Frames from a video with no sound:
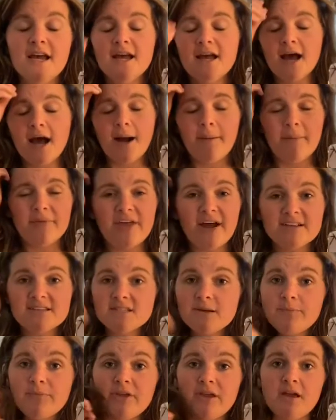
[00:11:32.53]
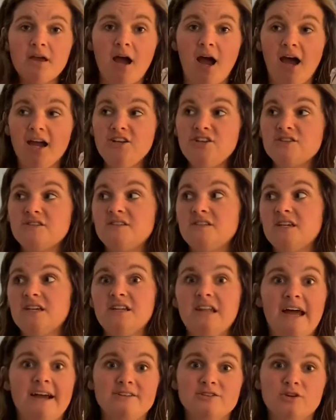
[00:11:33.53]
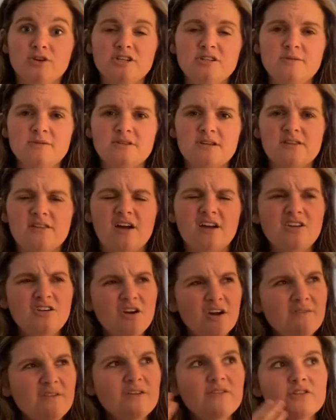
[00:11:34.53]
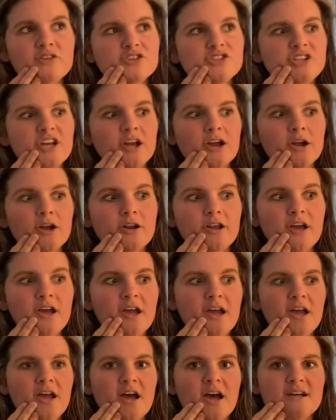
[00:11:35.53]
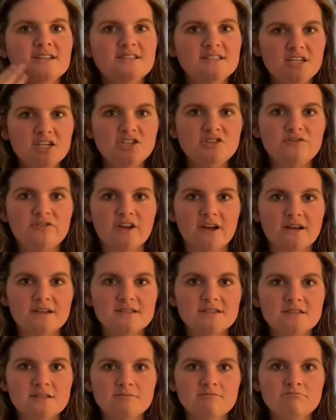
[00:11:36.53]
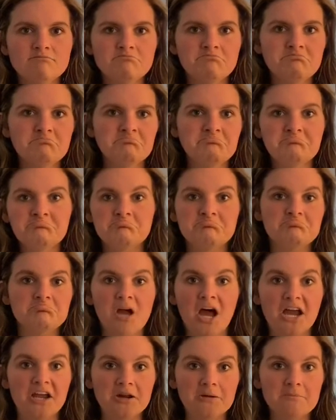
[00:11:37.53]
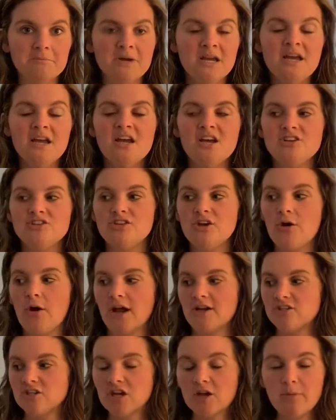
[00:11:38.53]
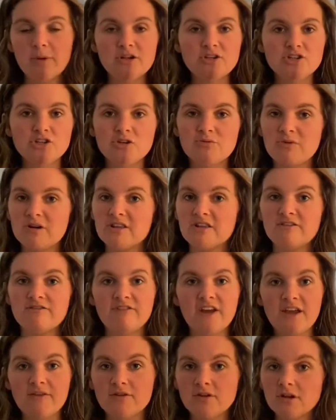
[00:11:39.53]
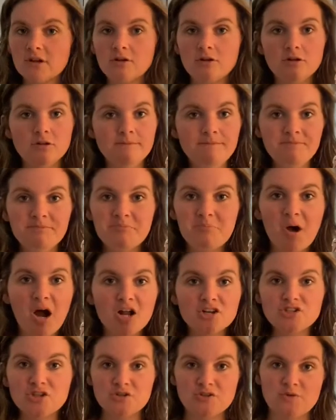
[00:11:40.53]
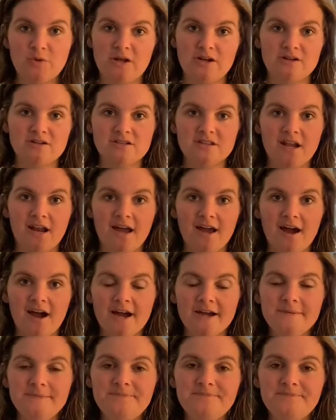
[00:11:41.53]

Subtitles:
But that's something I just did last Christmas. I thought, I've never shared a Stitch Fix item. So I took a picture in one of the favorite little poncho sweaters that I got.